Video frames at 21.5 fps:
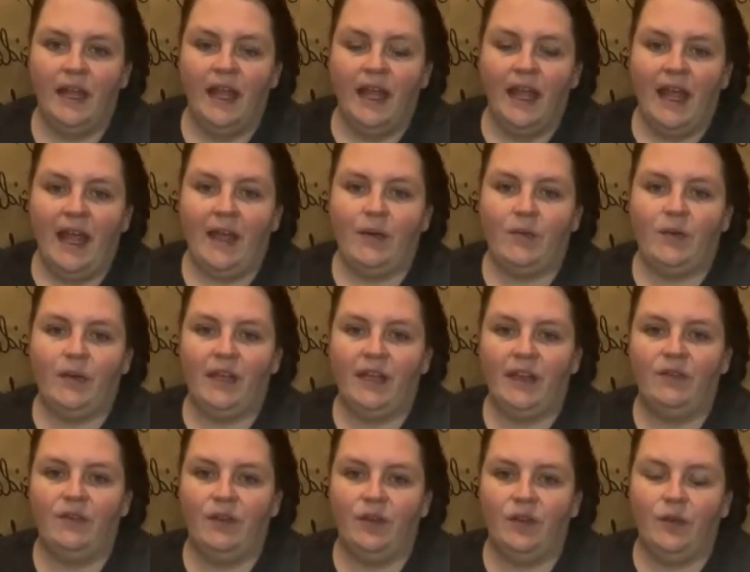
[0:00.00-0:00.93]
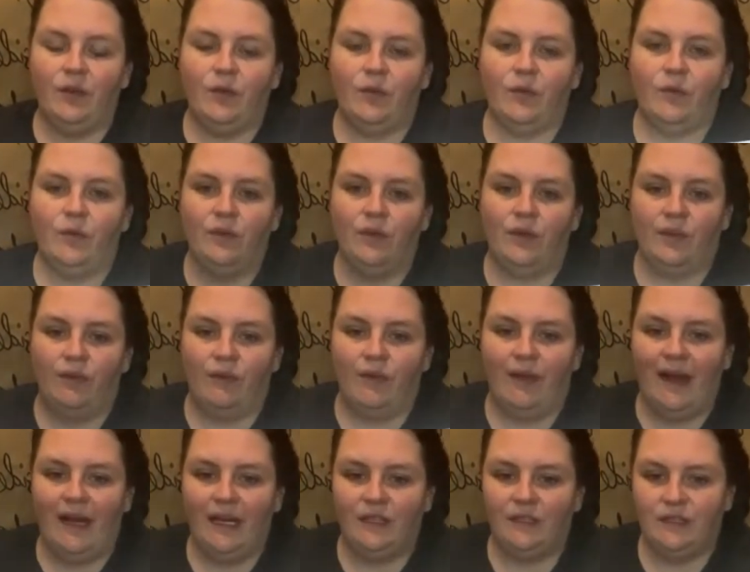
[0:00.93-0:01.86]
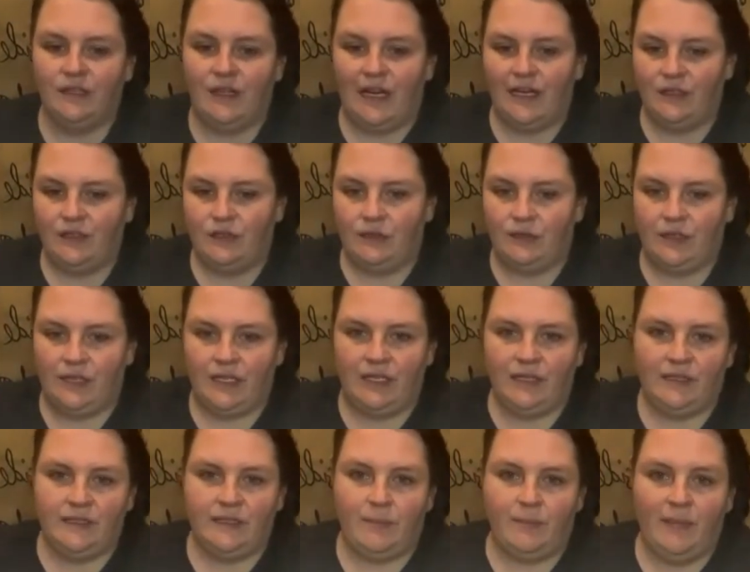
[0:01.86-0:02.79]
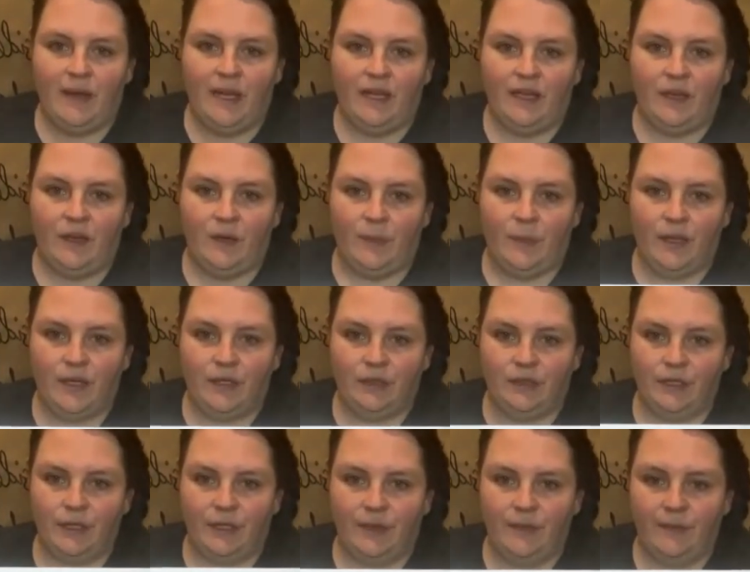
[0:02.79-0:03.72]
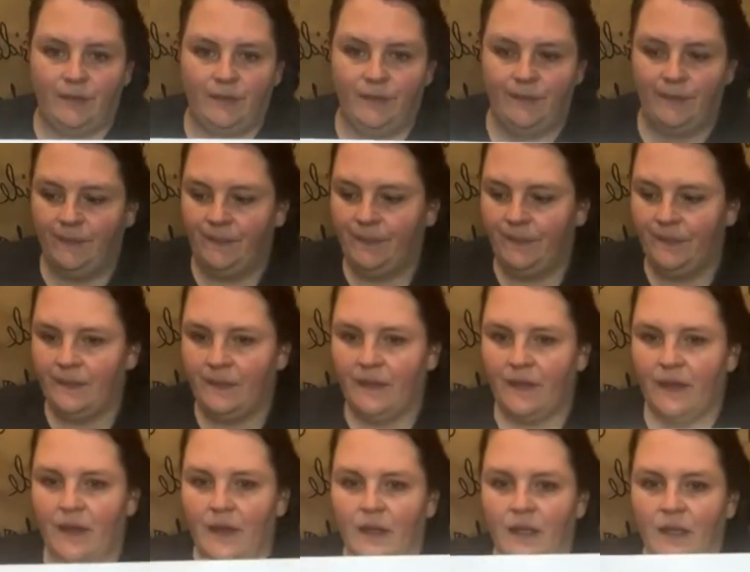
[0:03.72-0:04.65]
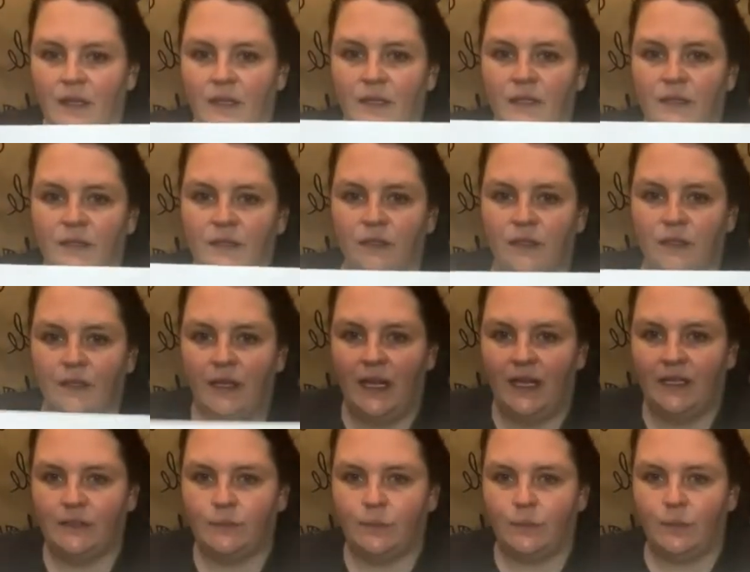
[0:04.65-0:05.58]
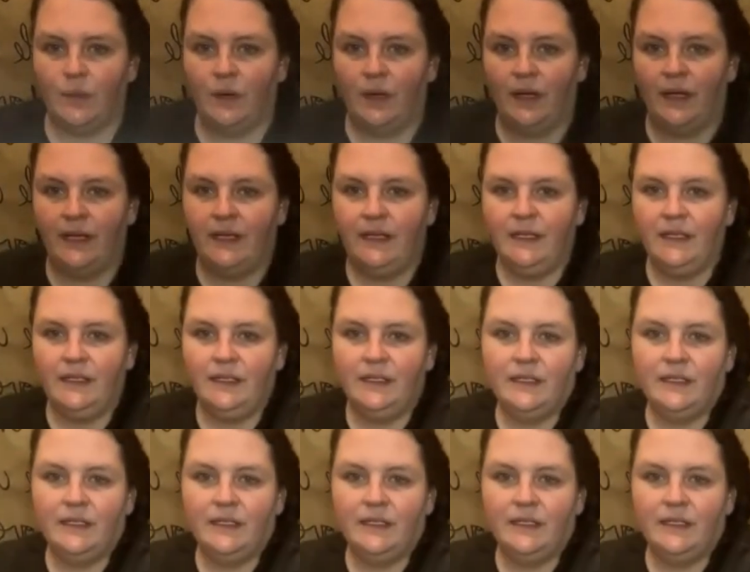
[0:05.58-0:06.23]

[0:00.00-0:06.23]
It will give you the range that you need to make your picture. So that's one.